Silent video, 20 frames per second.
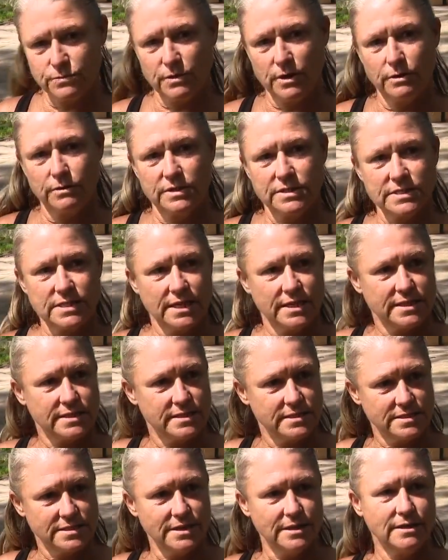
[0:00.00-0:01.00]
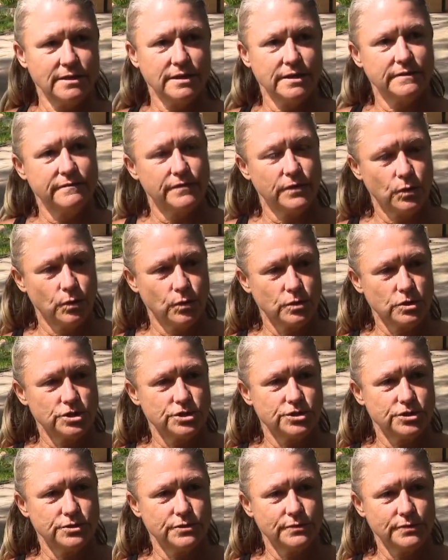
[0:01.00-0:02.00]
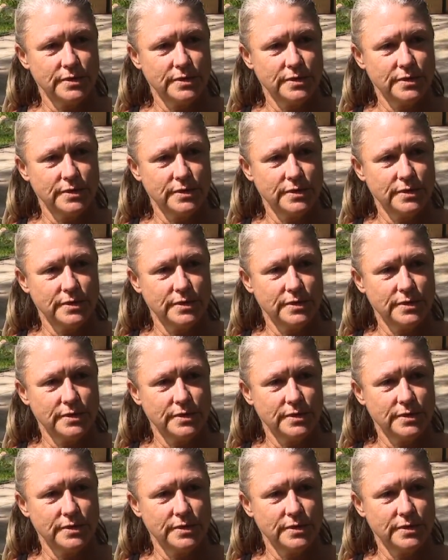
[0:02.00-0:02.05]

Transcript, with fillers: road is like the tongue of the horseshoe.